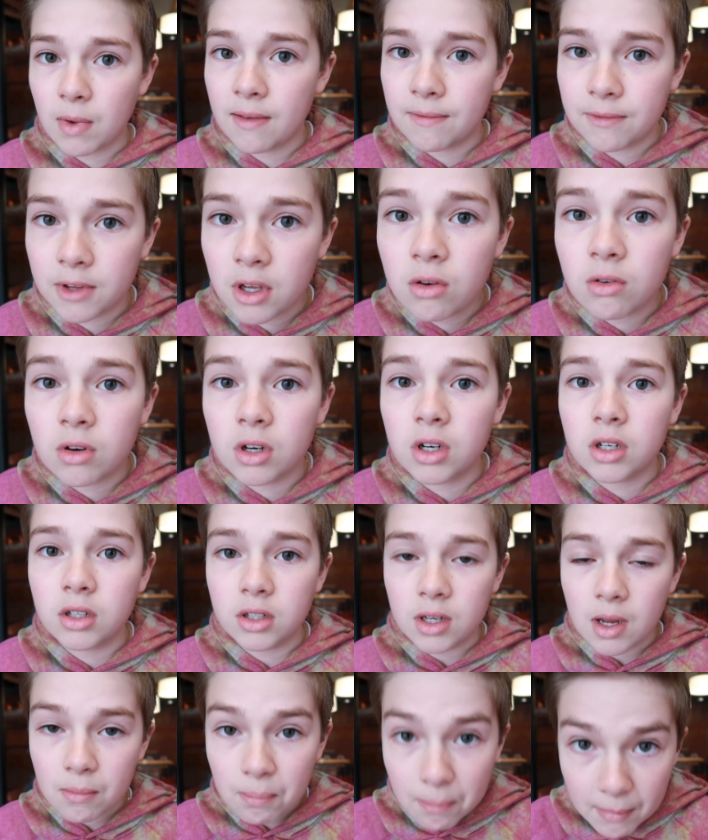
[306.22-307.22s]
my
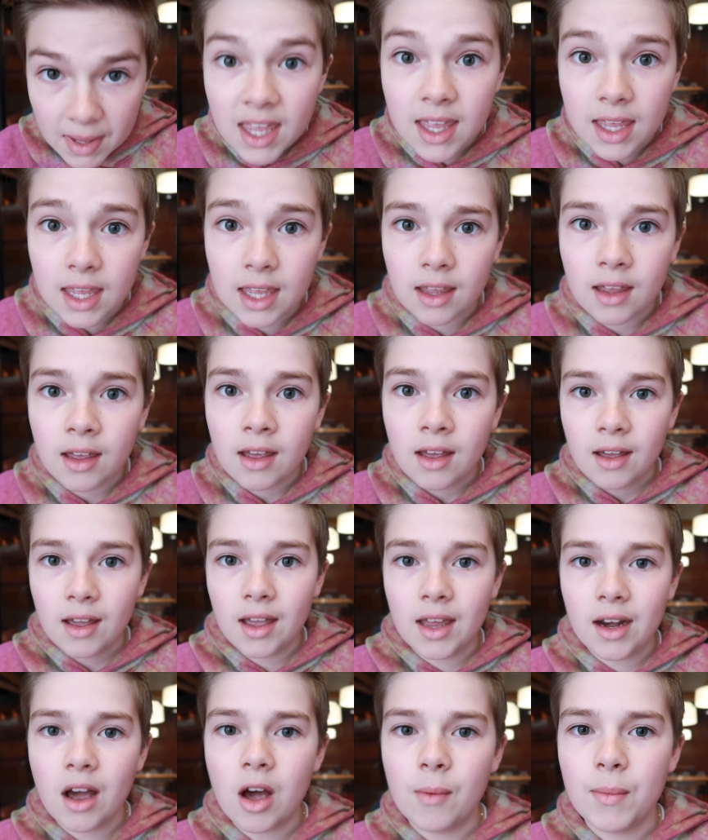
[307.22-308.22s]
viewers, me,
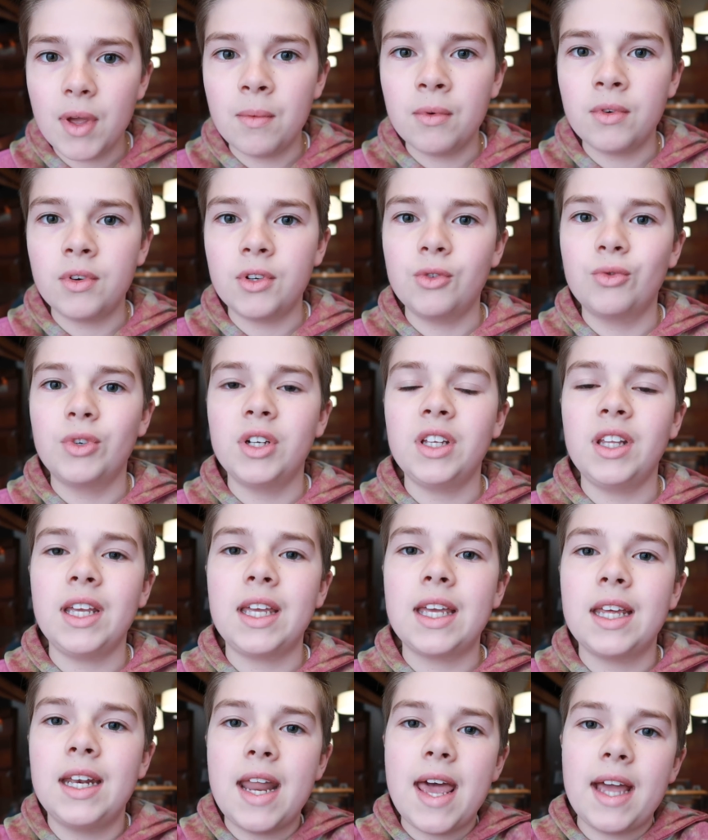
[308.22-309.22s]
and how I'm able to
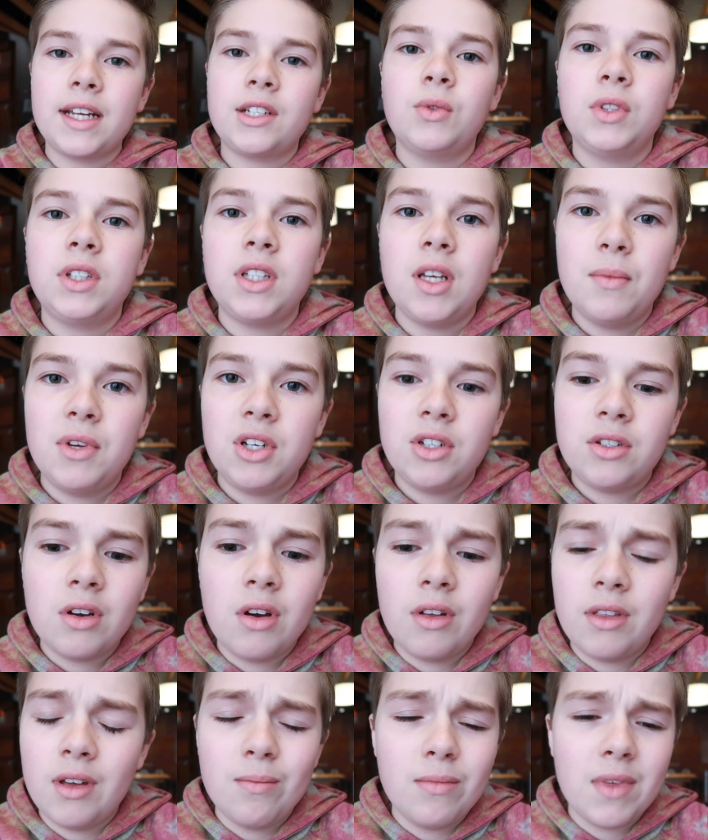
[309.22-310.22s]
really connect with them and
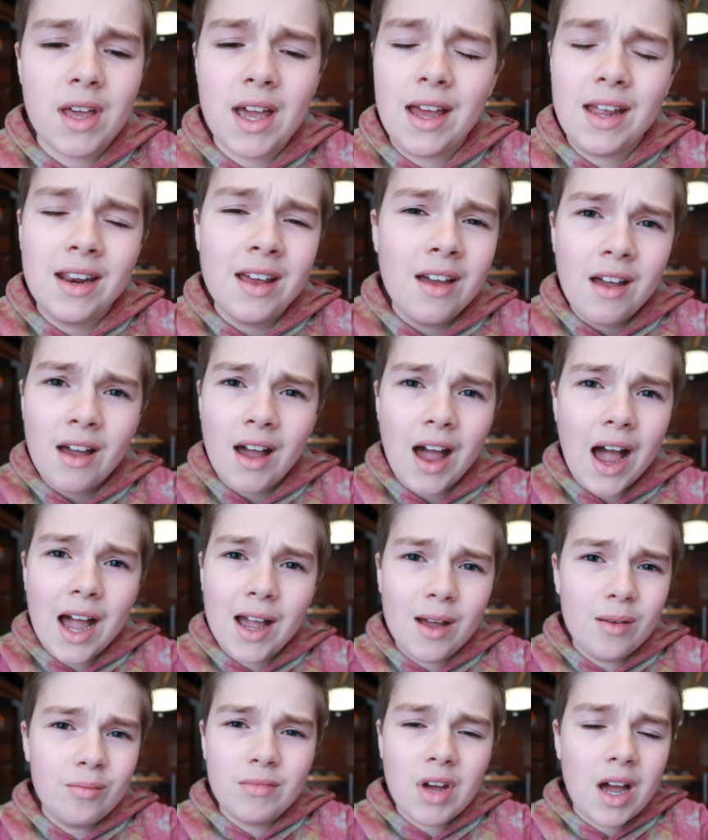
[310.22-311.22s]
show them that
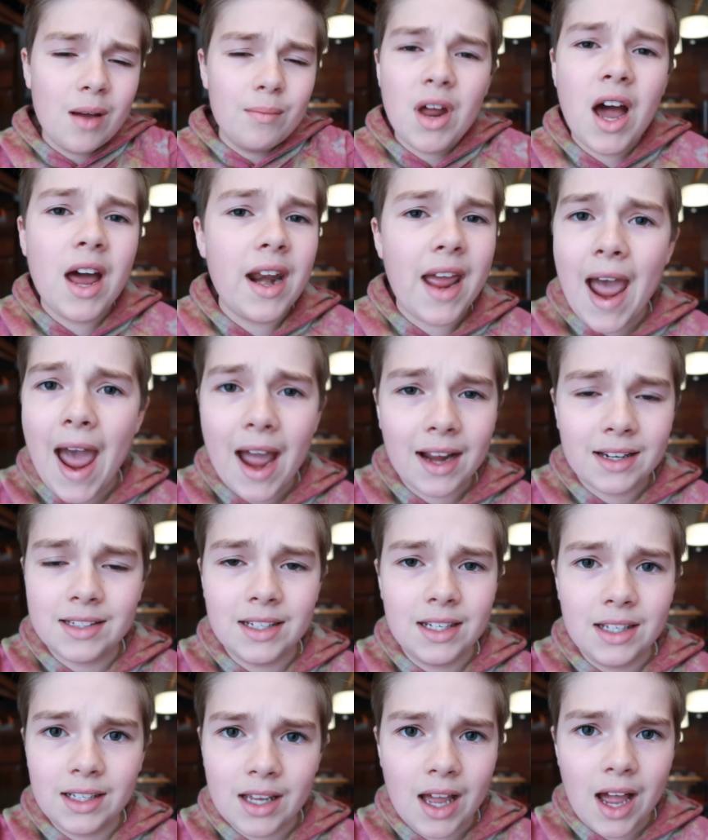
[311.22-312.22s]
I'm, I'm not
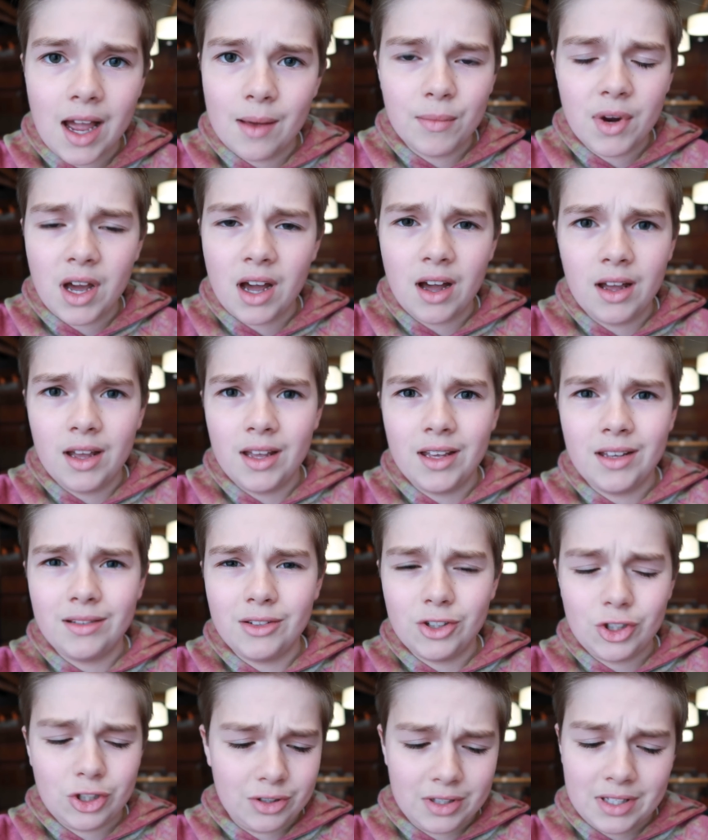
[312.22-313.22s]
acting. I'm not,
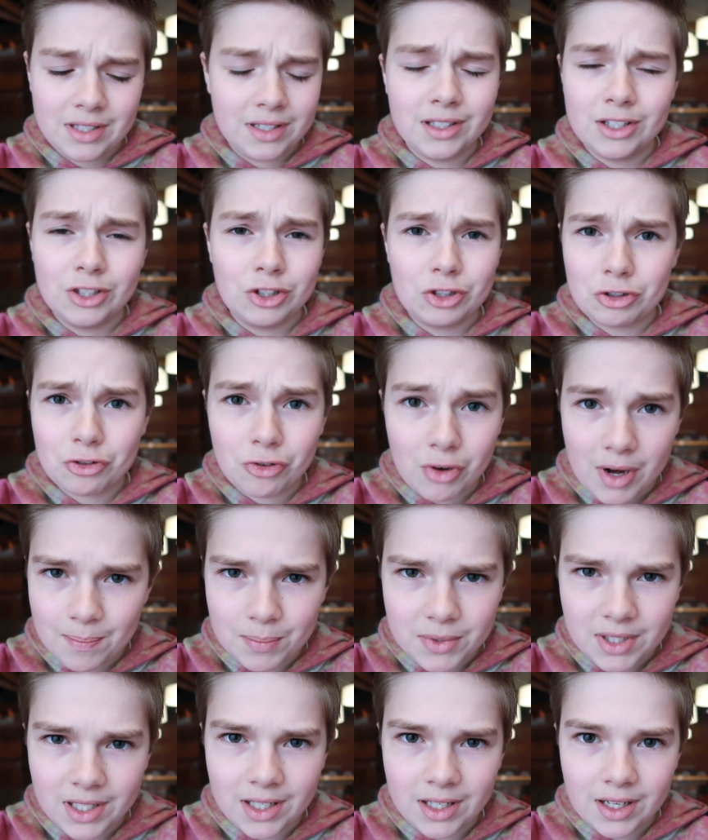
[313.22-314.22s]
this isn't
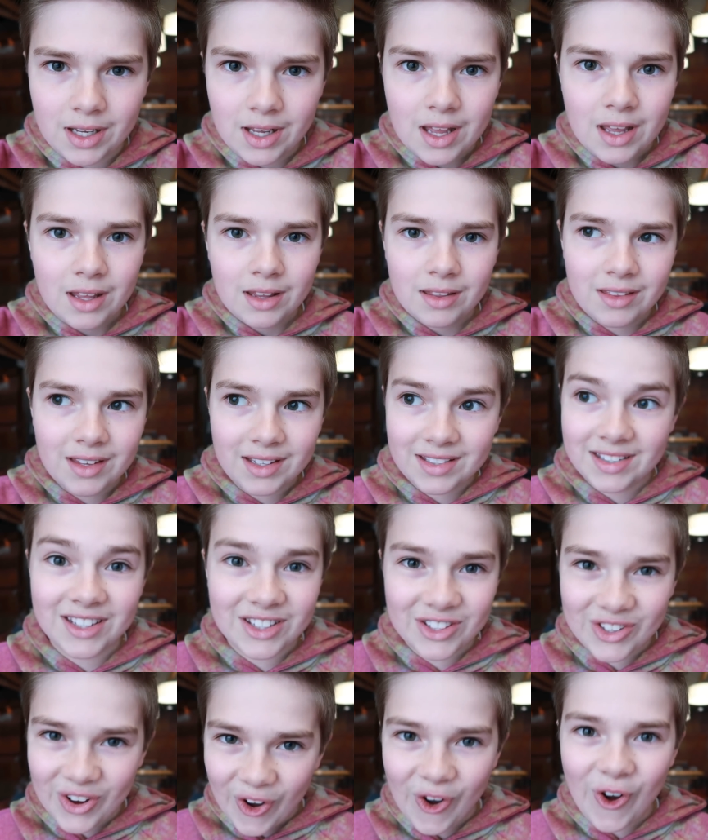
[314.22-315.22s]
scripted. This
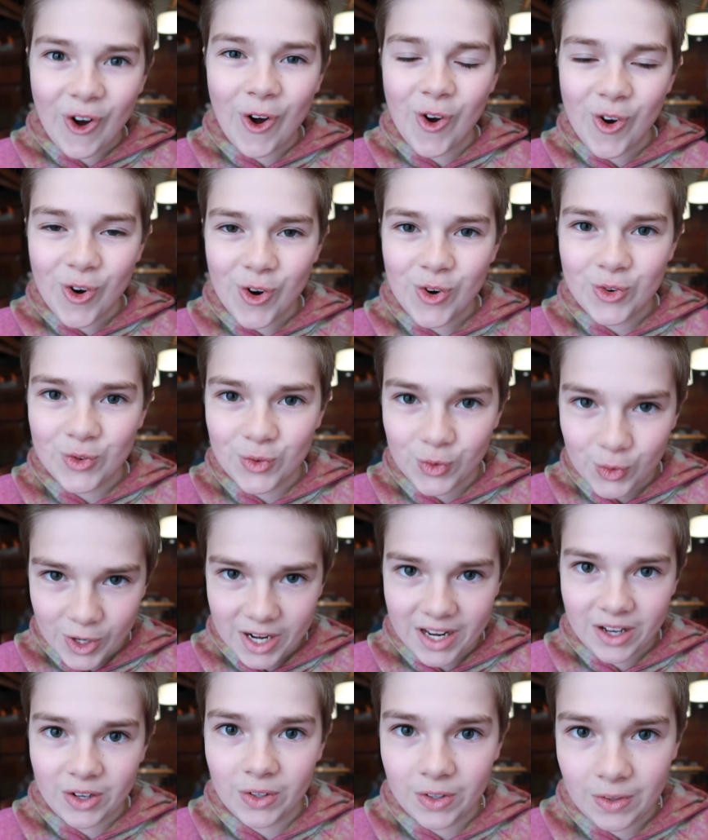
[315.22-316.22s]
is all
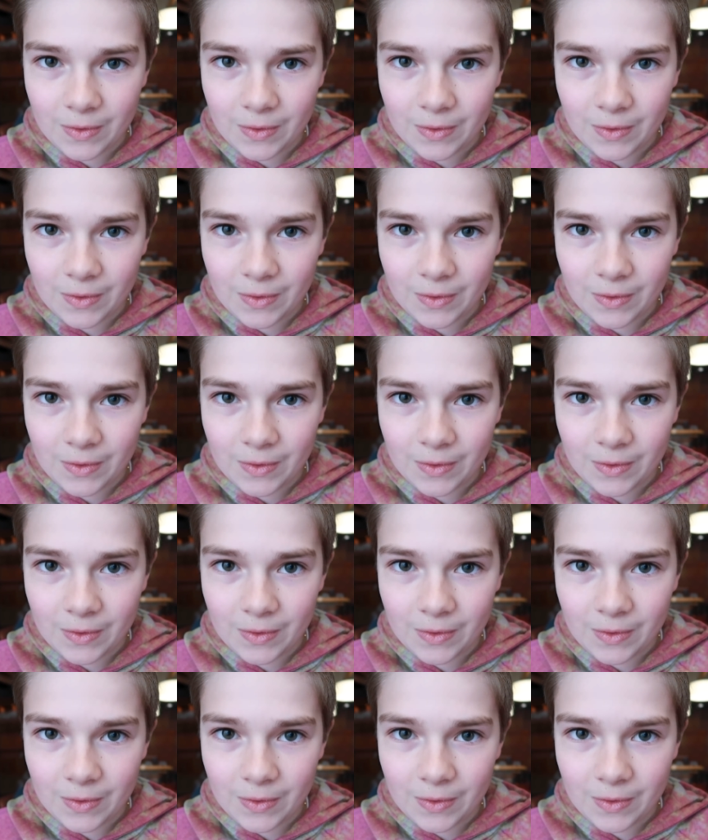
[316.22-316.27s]
real.